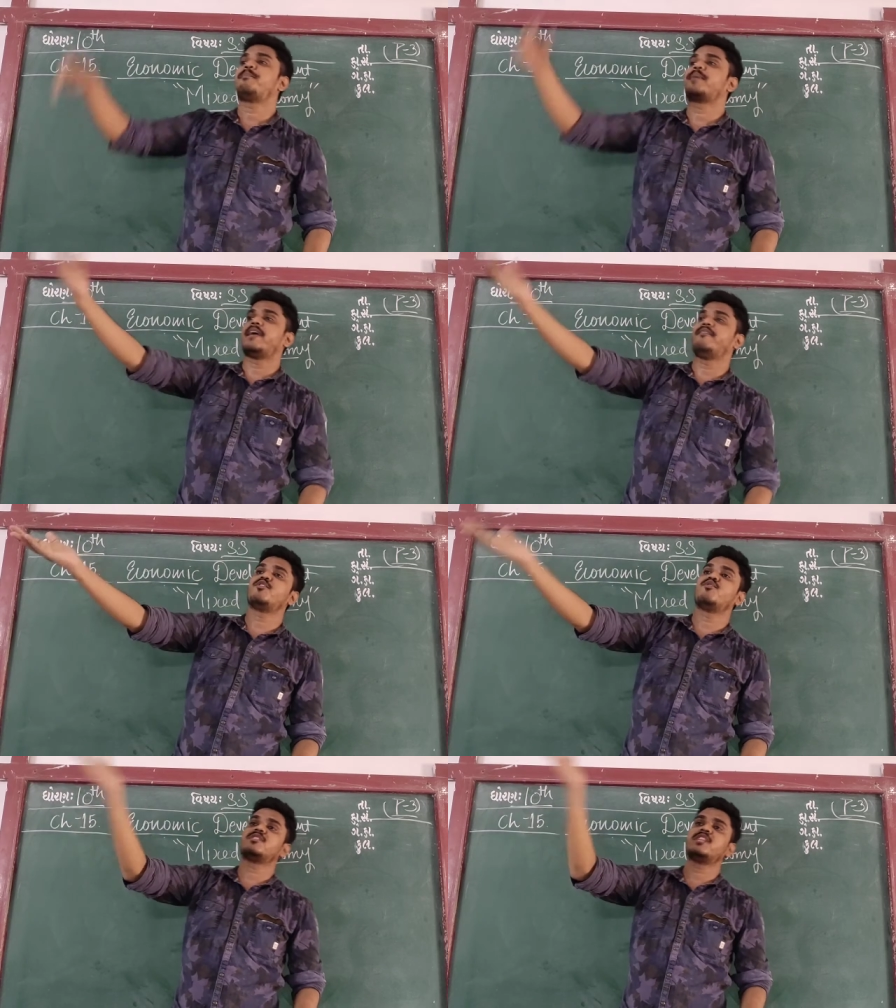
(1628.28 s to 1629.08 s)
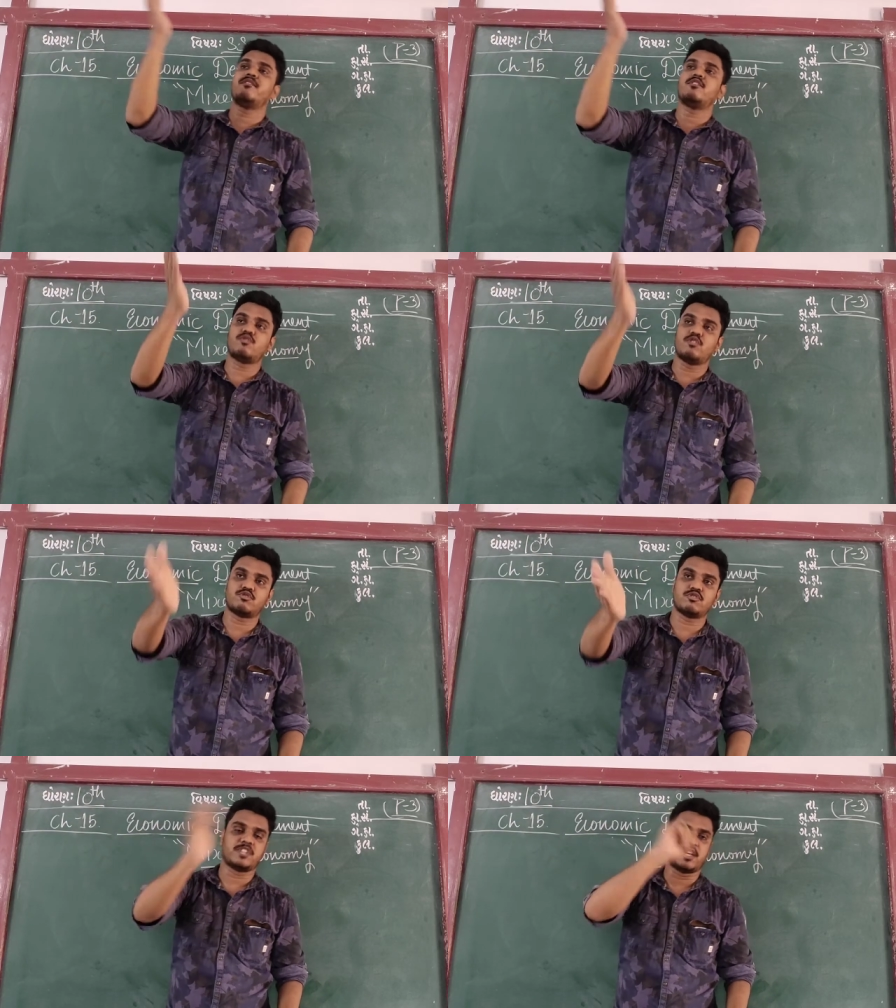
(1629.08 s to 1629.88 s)
the private owners have
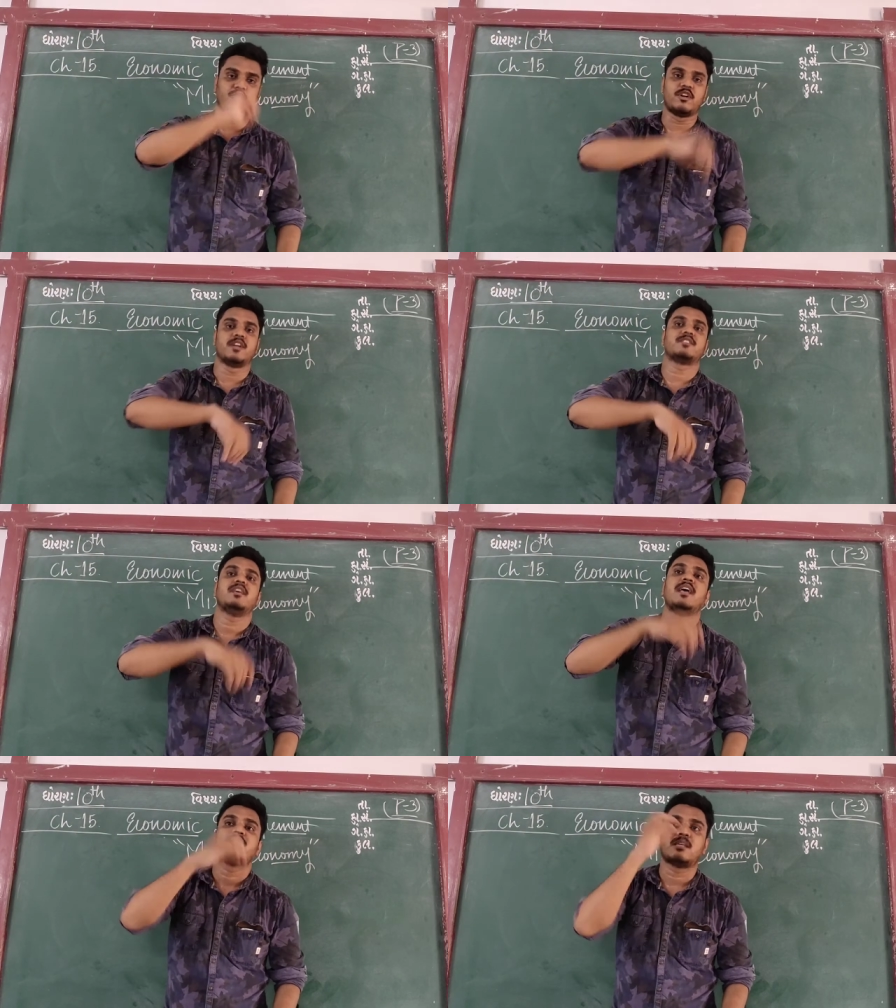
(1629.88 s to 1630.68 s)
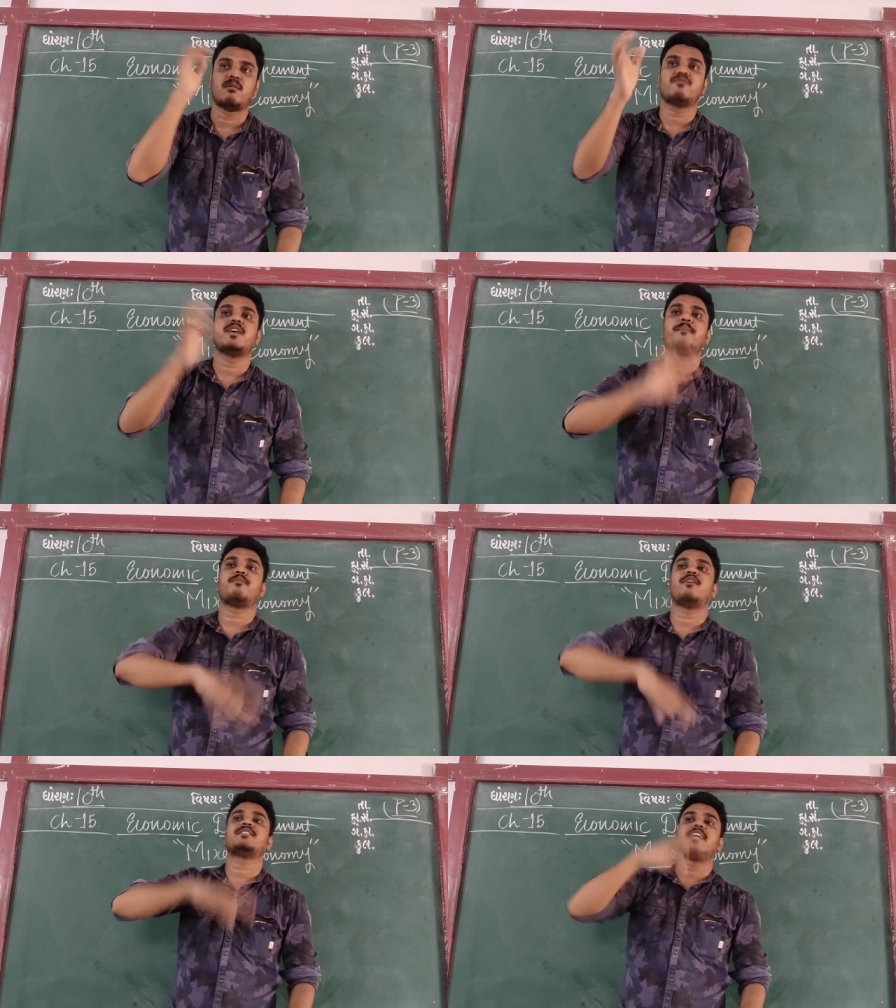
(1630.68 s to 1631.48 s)
also stakeholders. Some of the
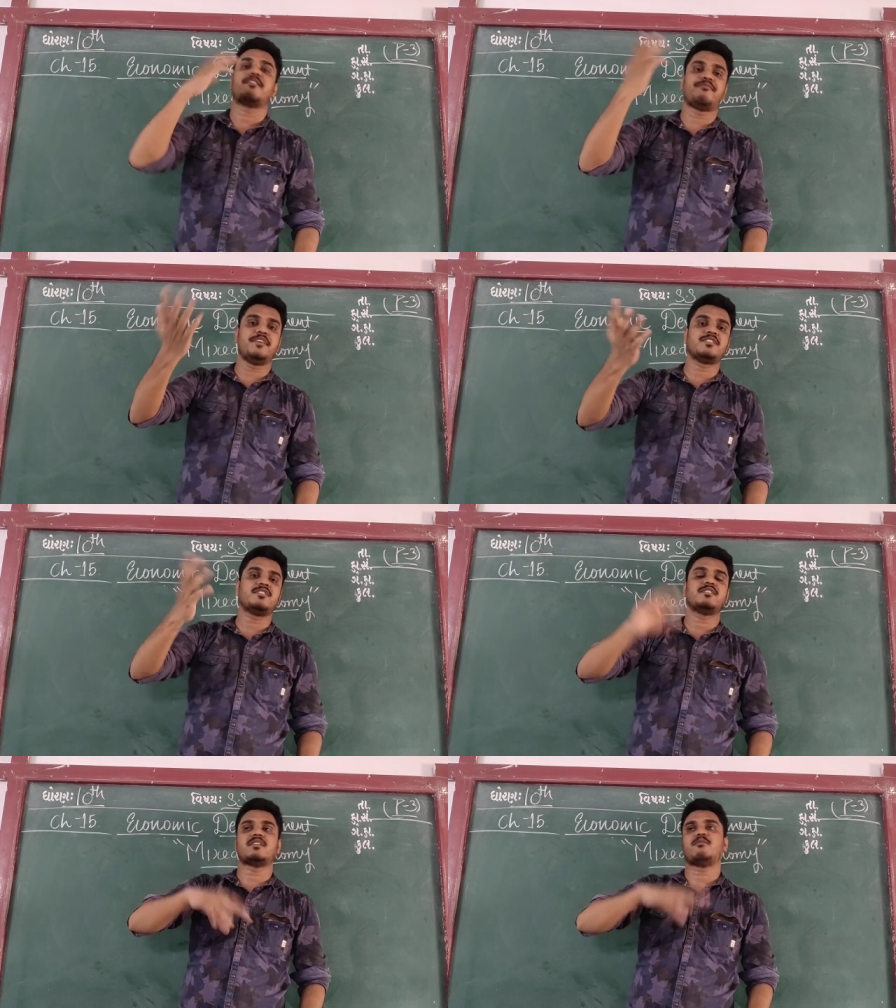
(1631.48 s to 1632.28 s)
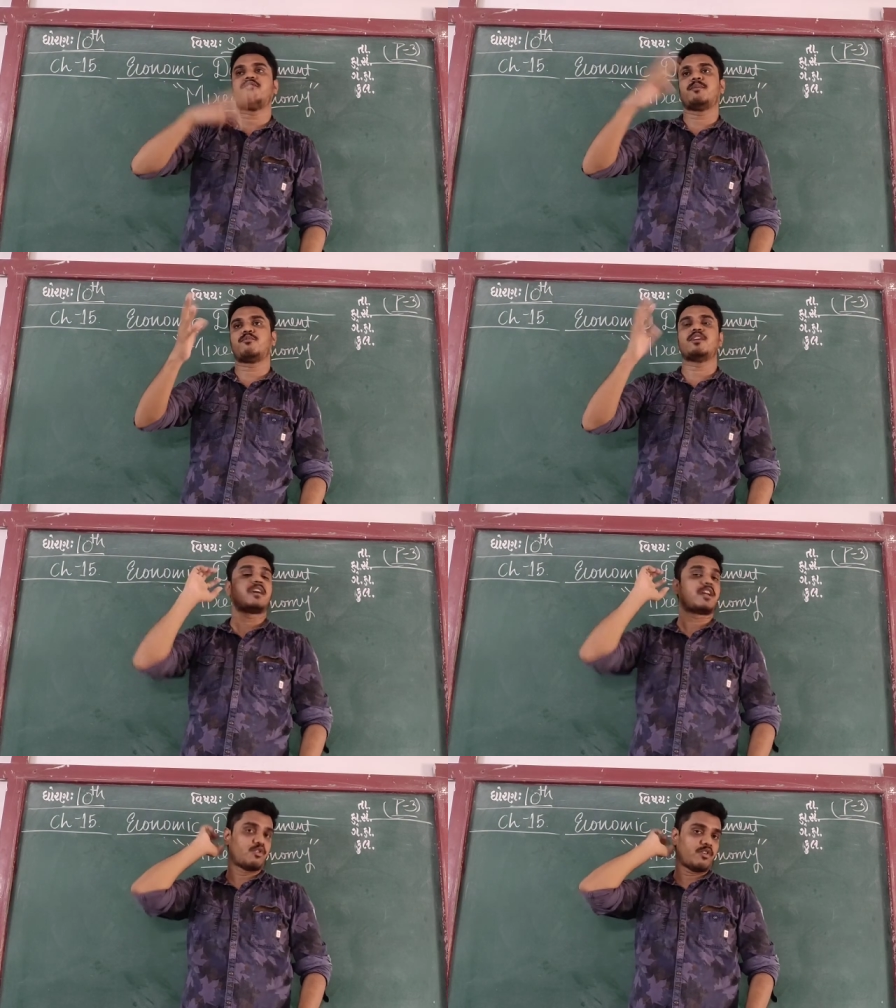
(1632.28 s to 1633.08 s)
employees are fixed, some of the employees
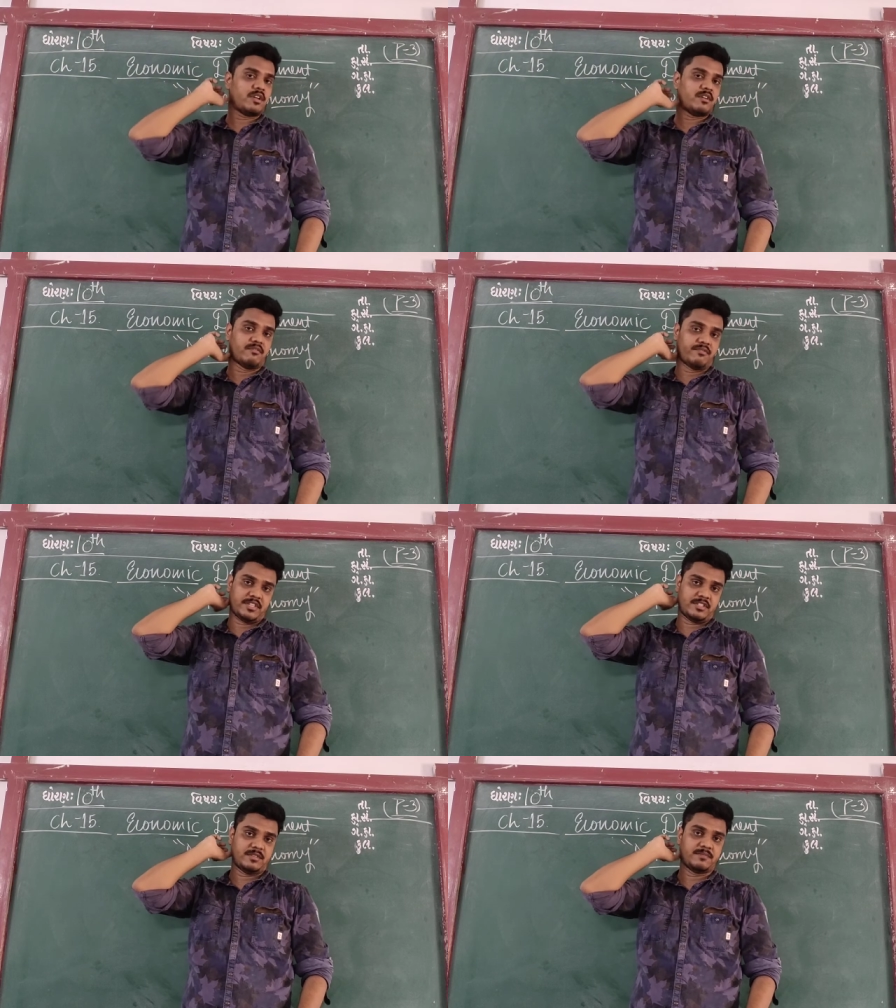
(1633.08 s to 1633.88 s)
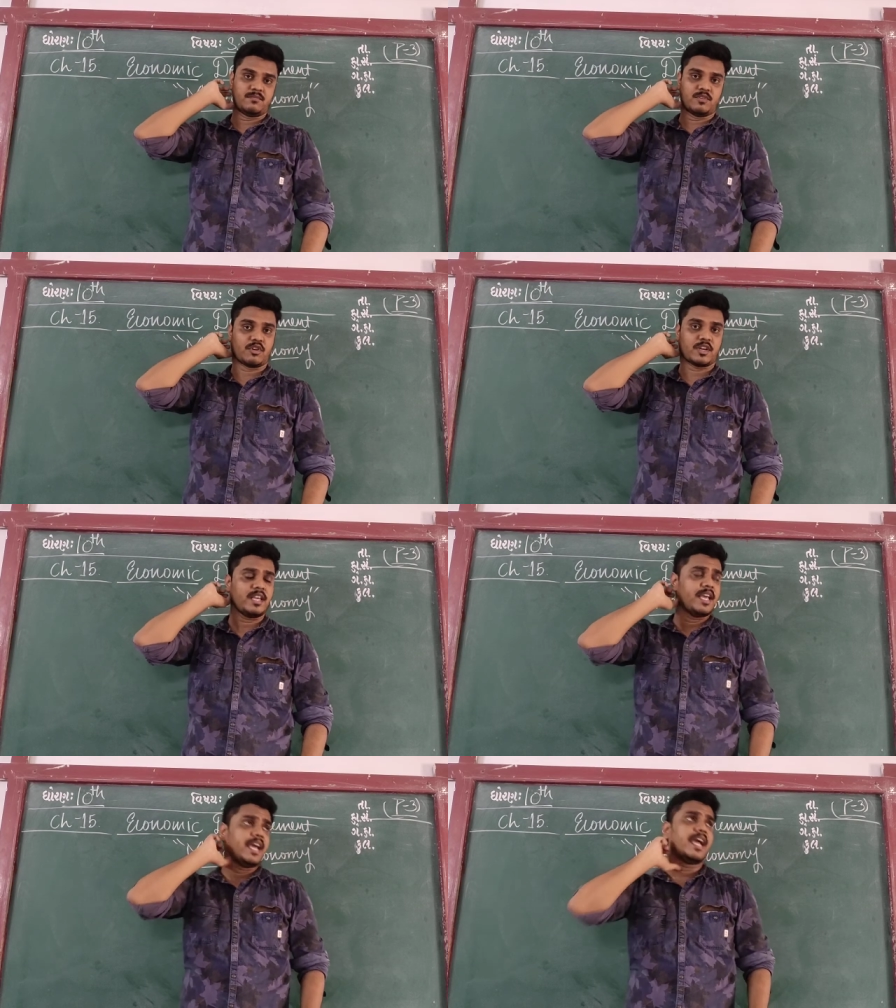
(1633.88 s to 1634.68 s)
are not fixed. Okay.
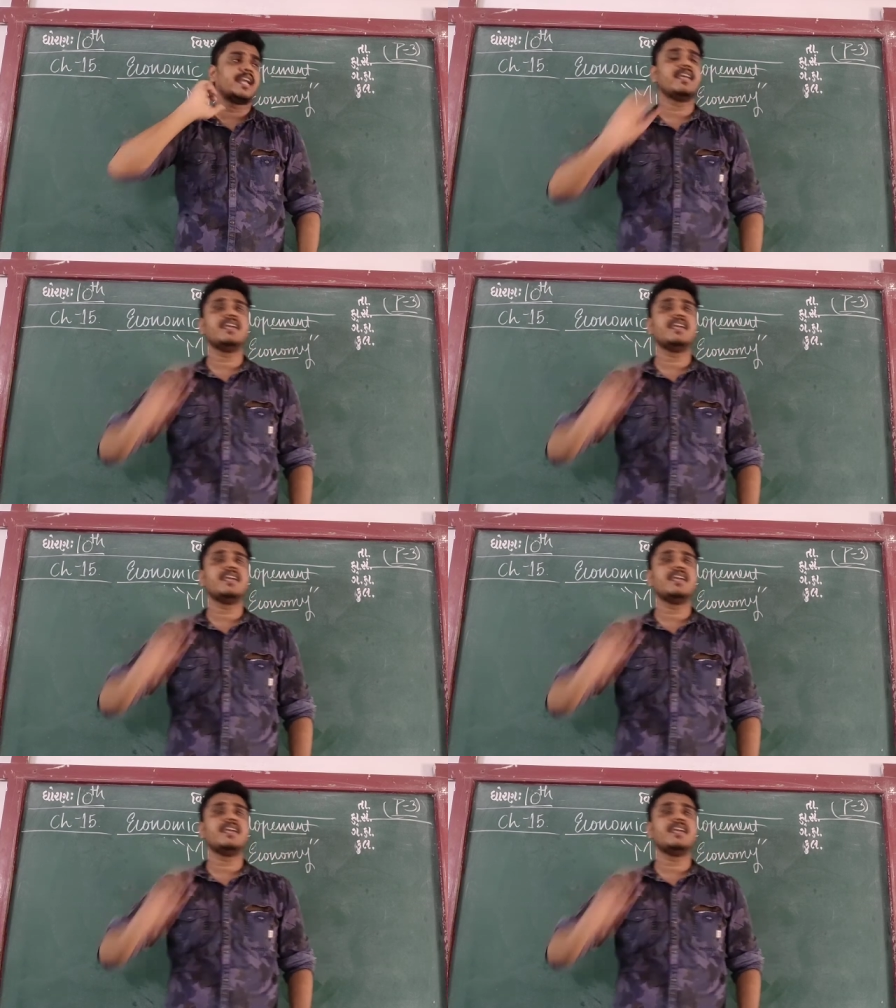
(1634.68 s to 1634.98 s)
And